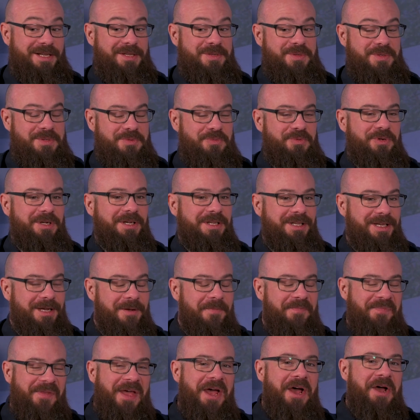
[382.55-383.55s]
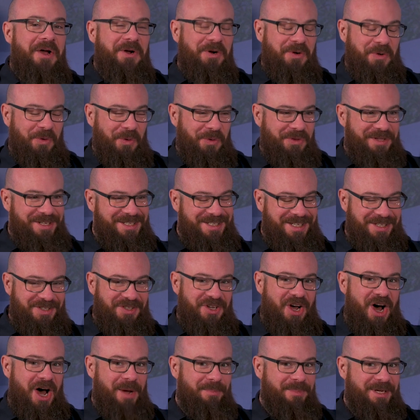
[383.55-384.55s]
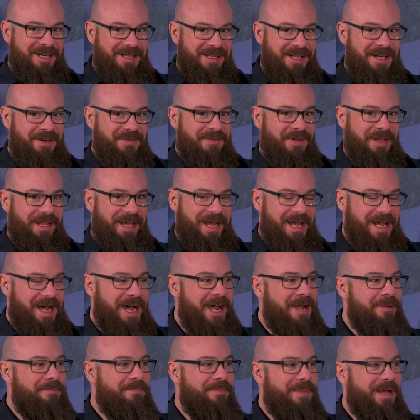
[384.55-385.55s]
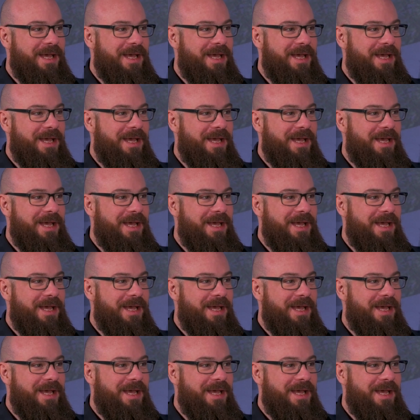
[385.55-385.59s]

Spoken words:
So it's really cool. These atomic level AI